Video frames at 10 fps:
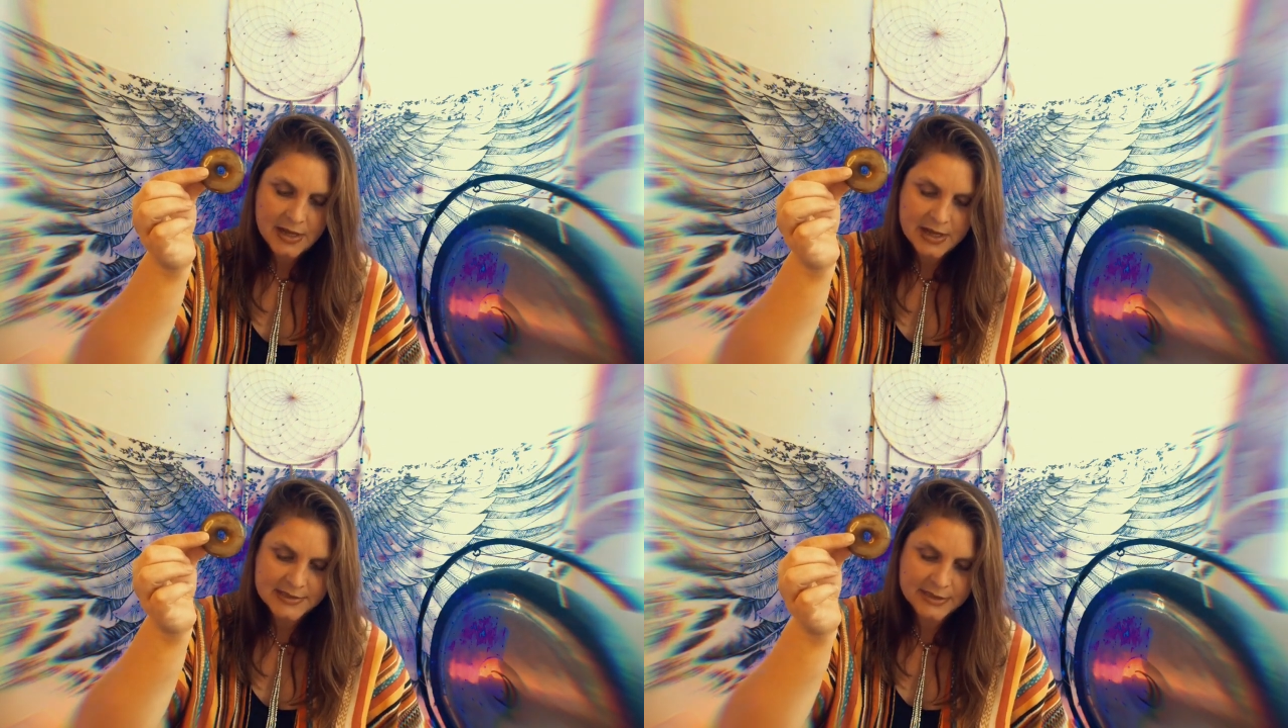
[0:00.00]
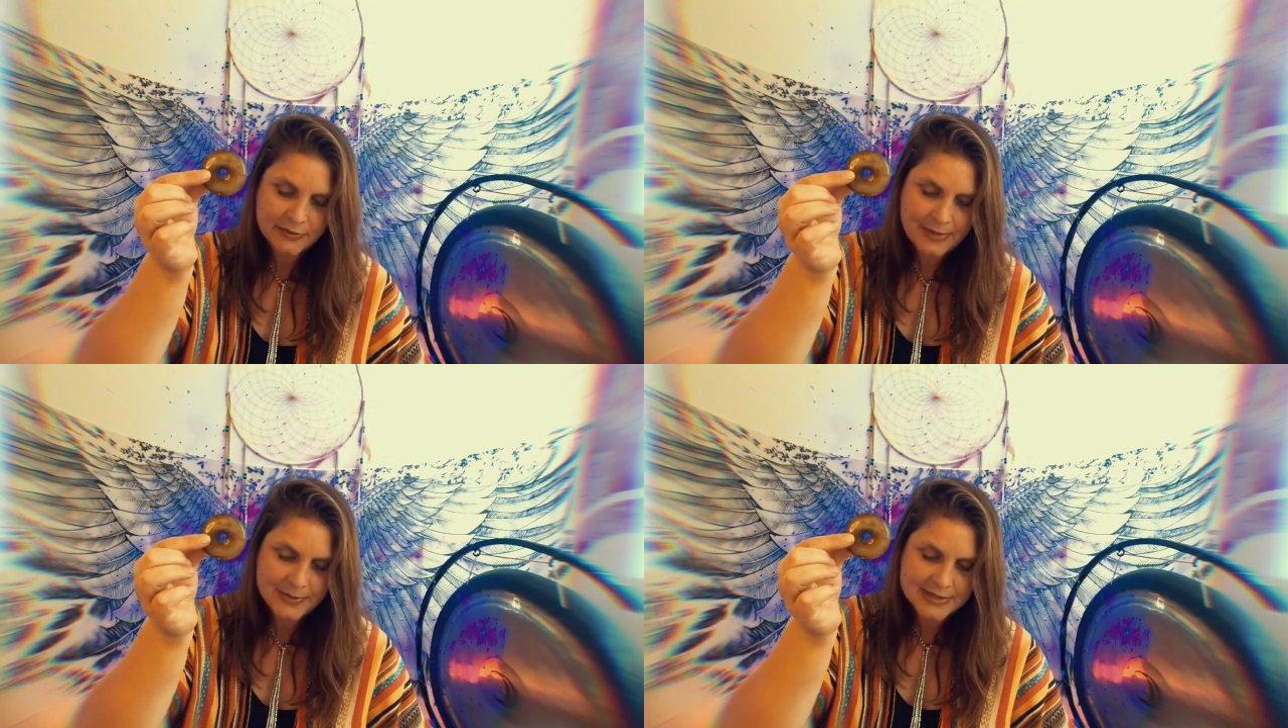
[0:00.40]
also
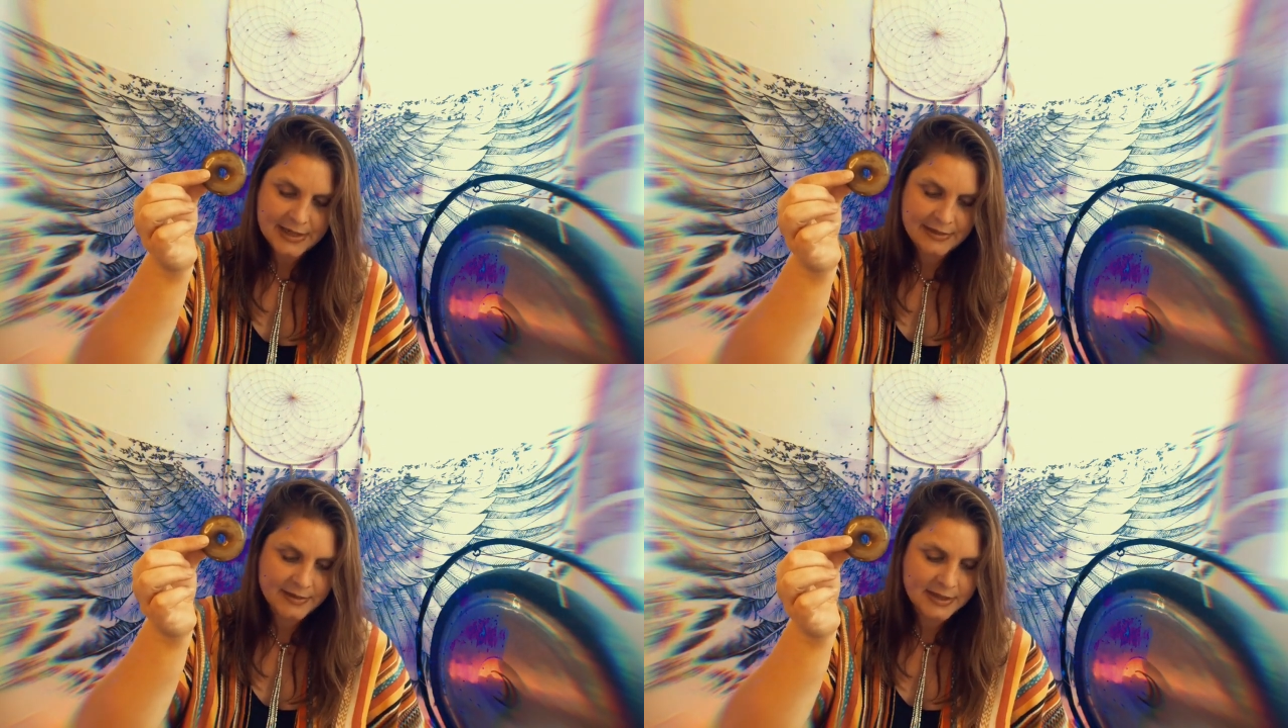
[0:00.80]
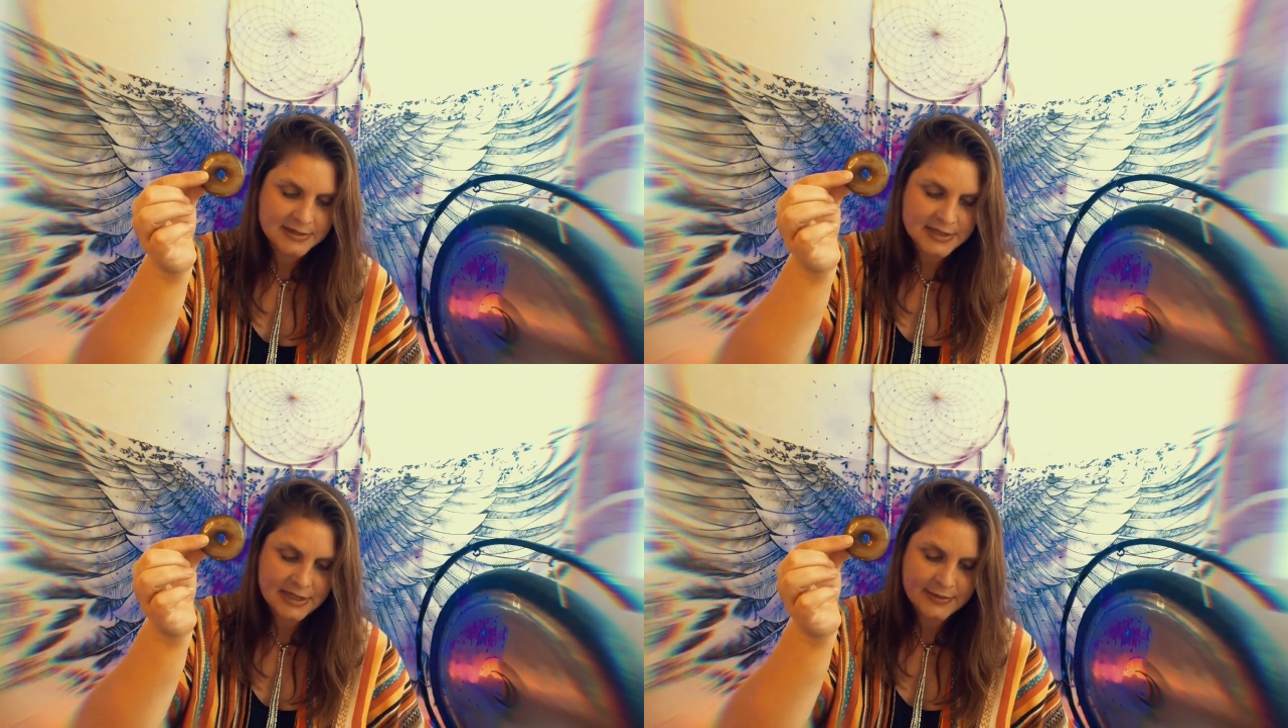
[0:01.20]
representing the
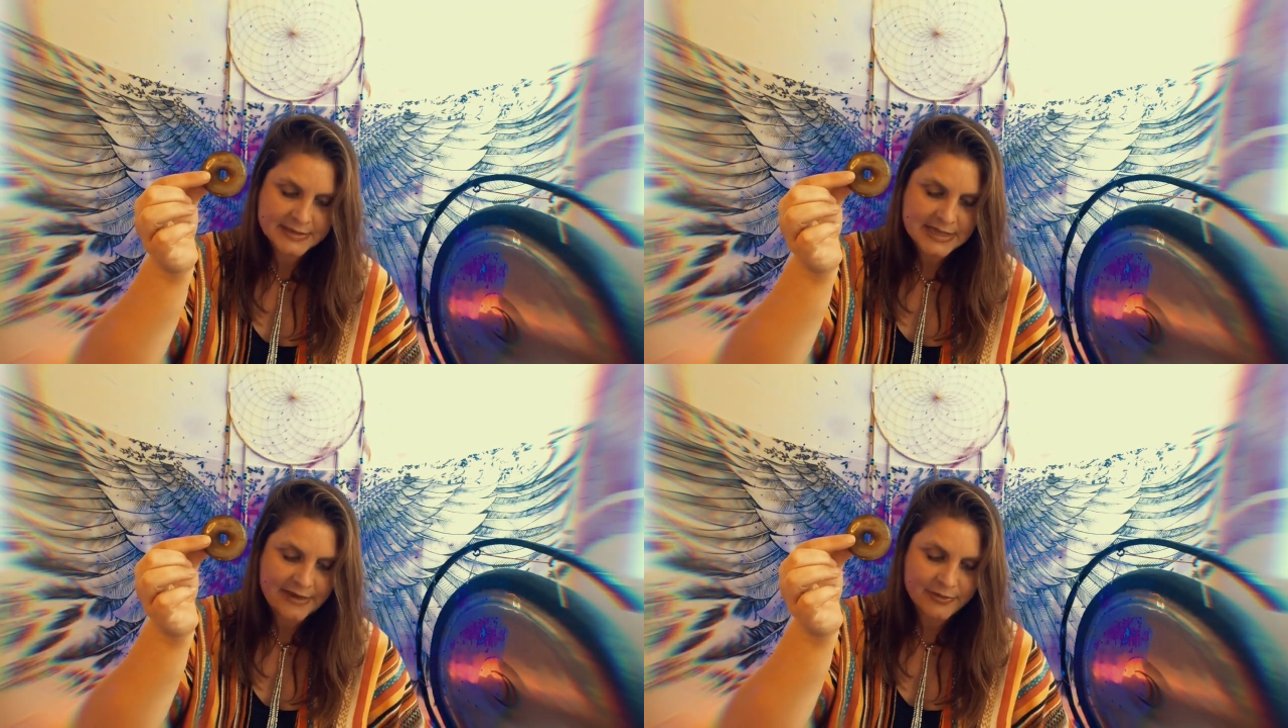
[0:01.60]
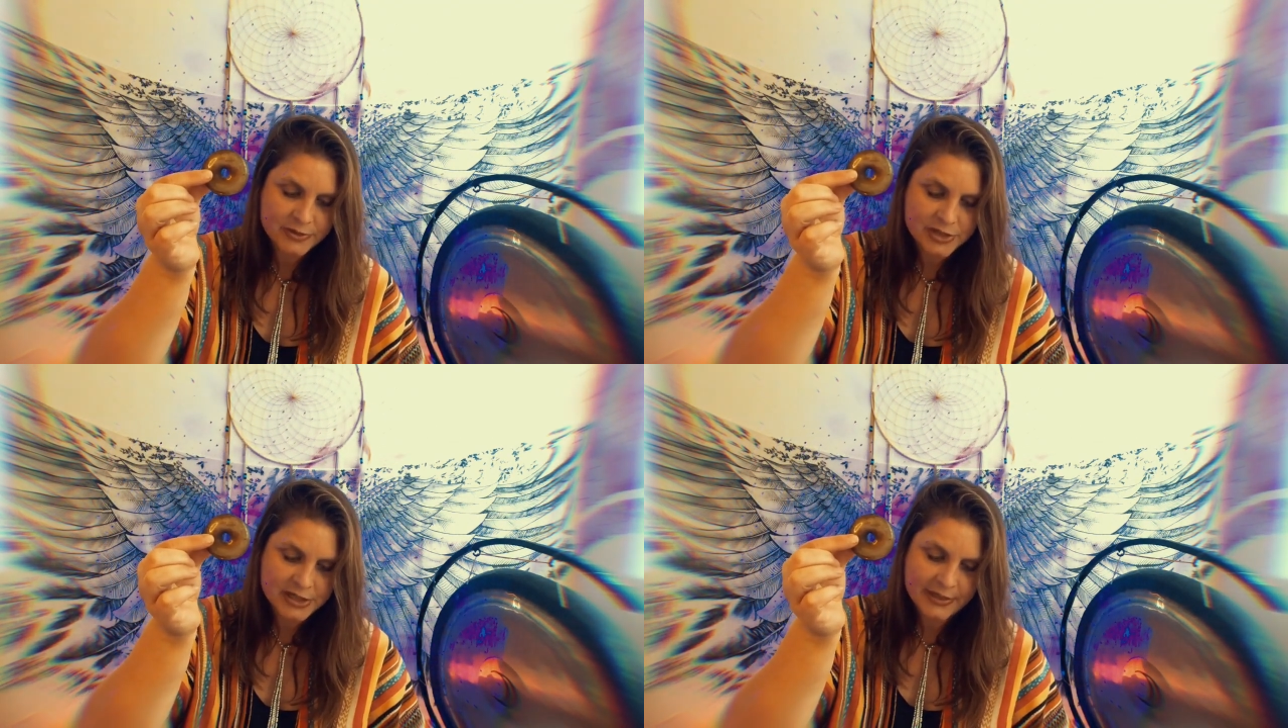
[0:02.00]
continuous
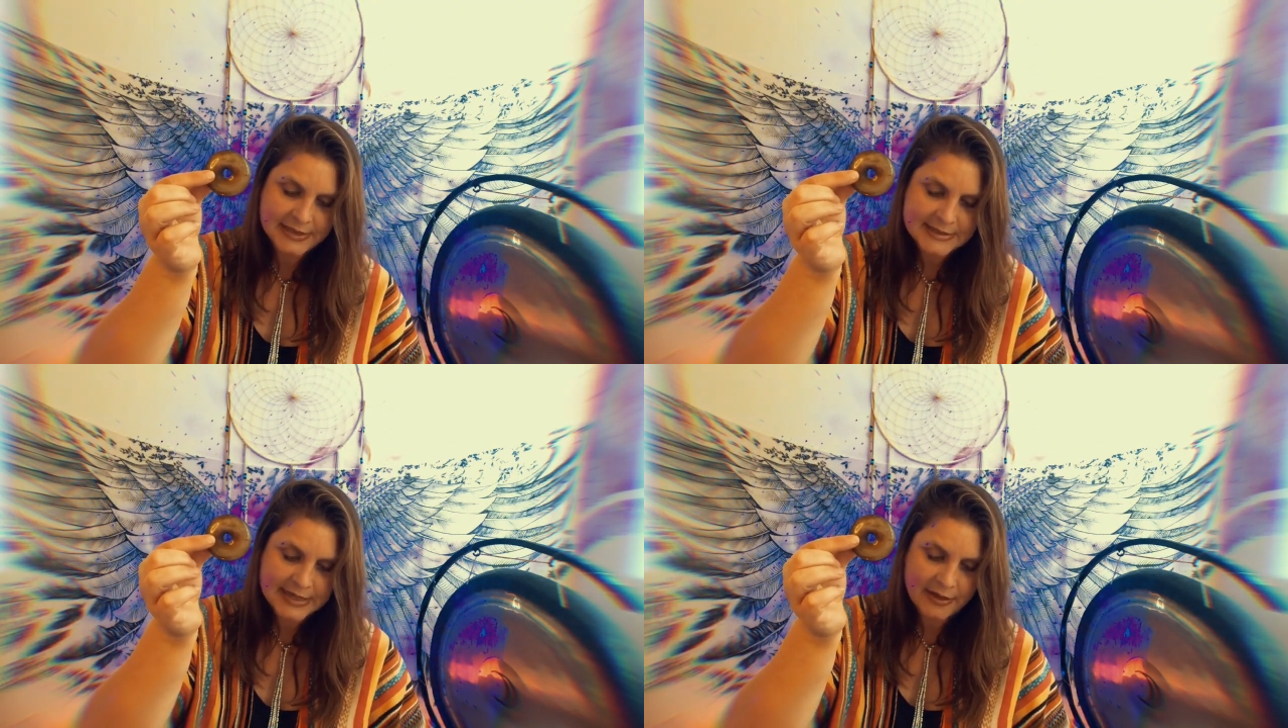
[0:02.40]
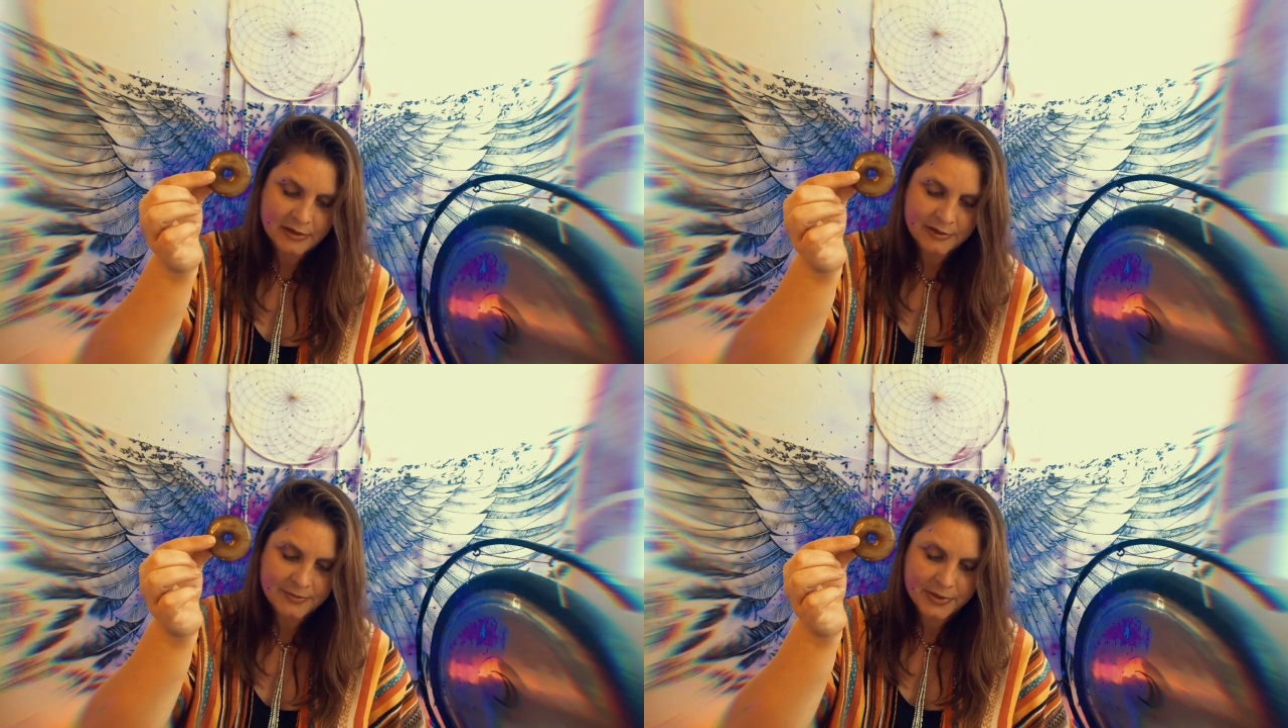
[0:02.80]
evolutionary
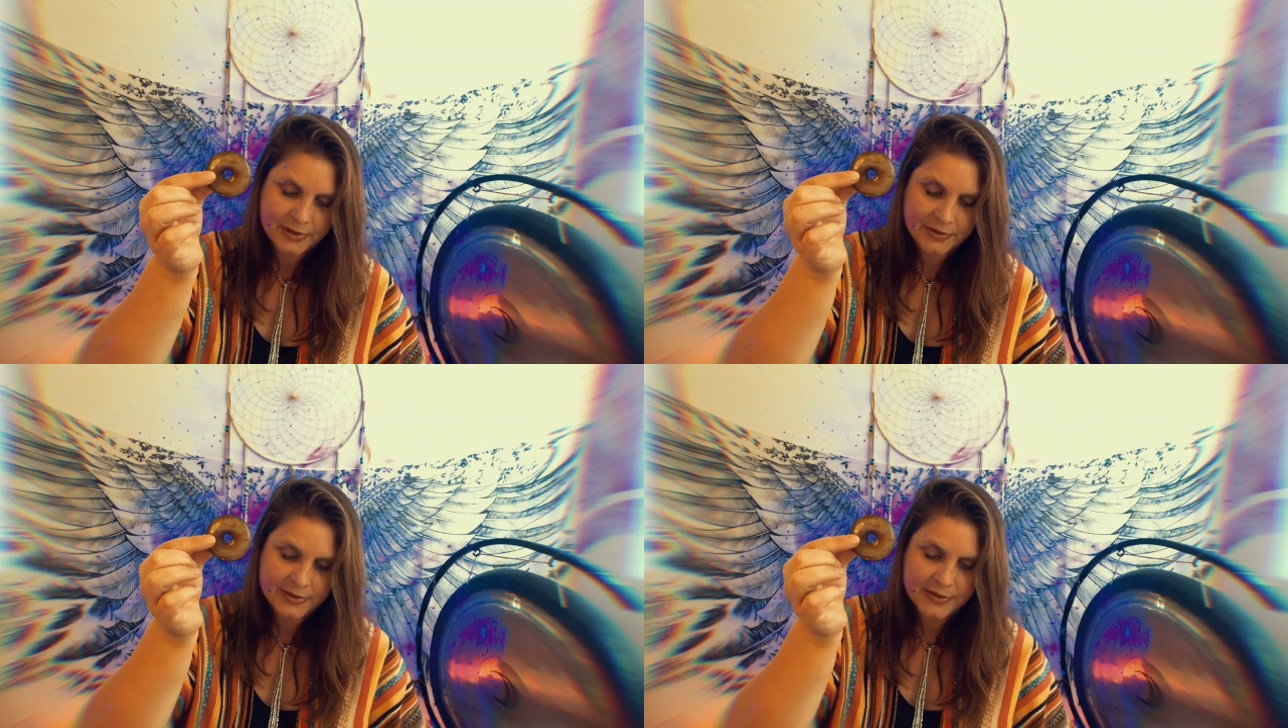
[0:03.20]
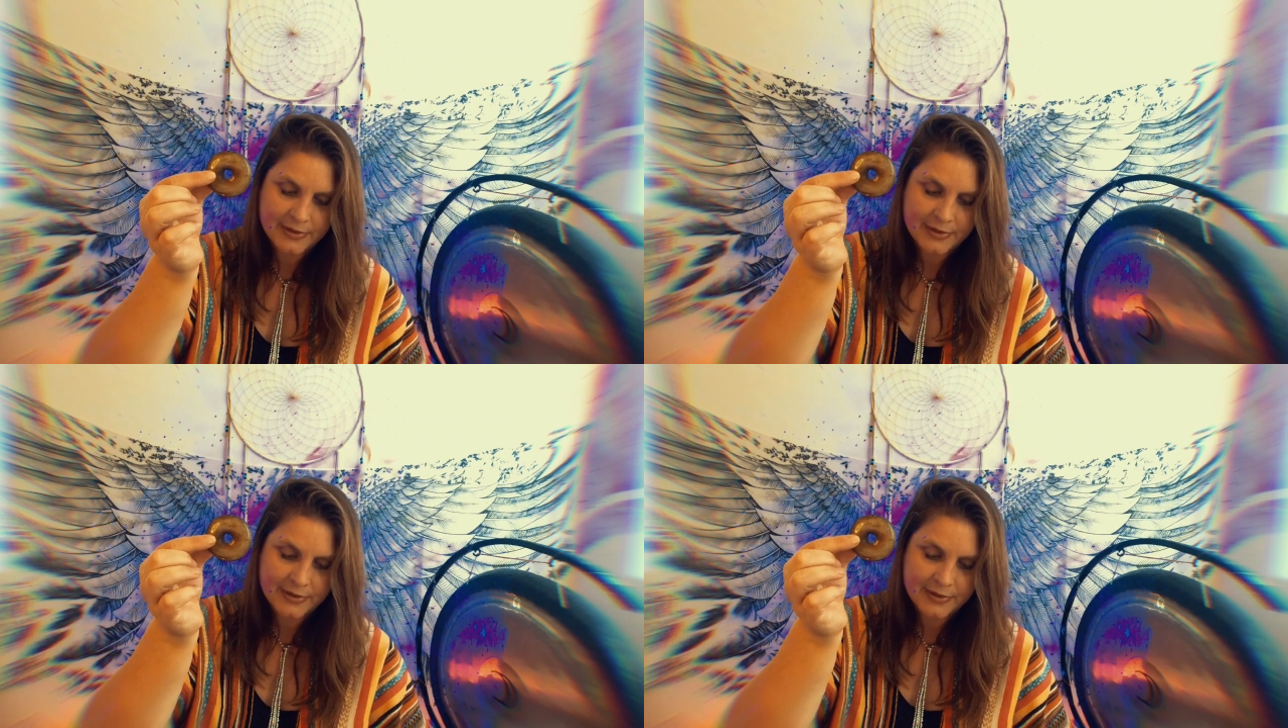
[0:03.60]
cycle of birth,